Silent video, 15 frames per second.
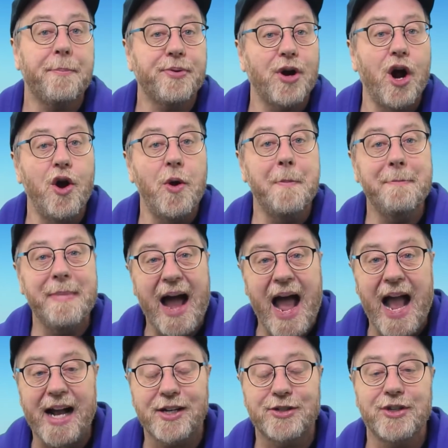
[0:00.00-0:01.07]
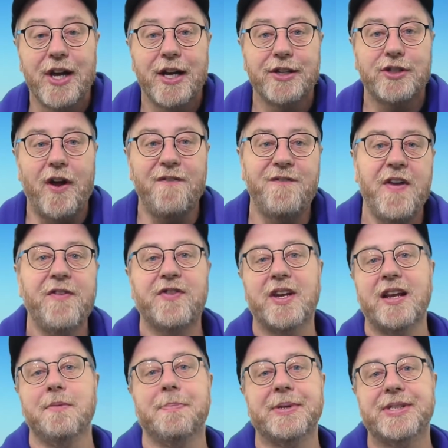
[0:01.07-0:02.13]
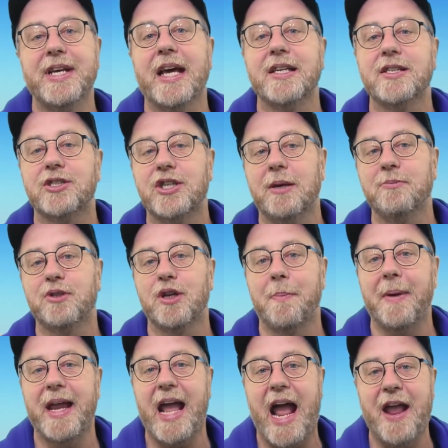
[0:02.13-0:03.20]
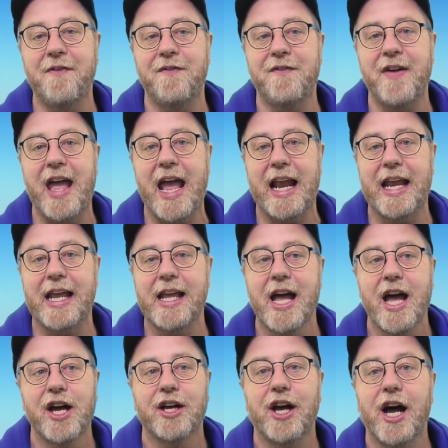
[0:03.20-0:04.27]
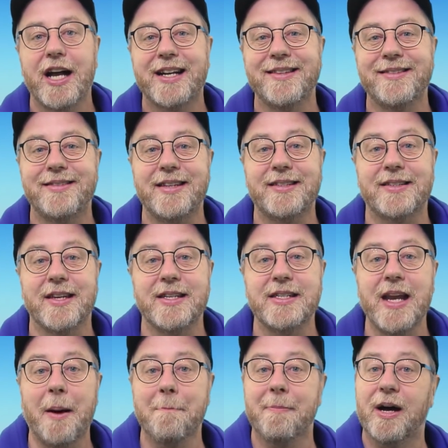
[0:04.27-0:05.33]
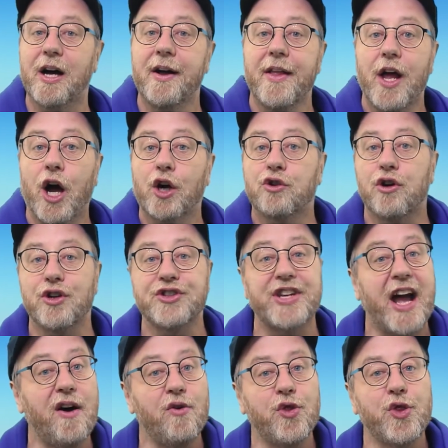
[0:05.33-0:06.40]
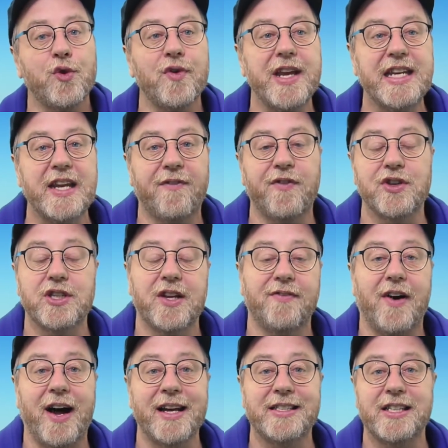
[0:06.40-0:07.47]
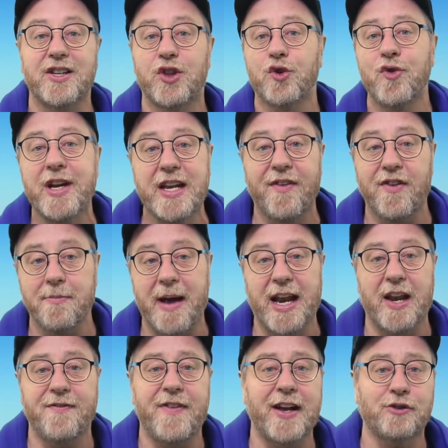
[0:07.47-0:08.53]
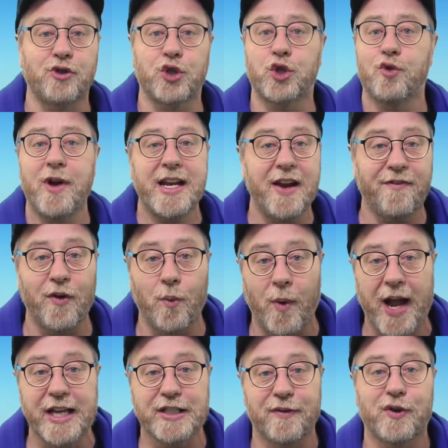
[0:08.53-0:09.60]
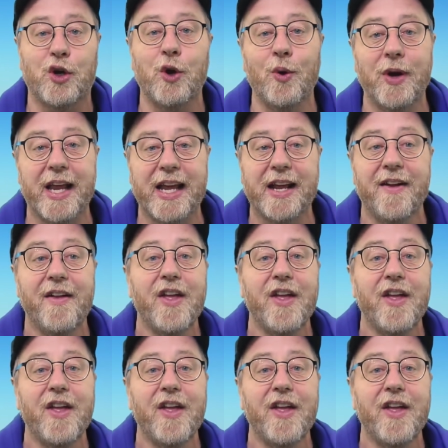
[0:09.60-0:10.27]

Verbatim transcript: Pro Max. So 15% seems to be a fairly uh, consistent number across now three different devices, three different manufacturers, three different ways of cooling,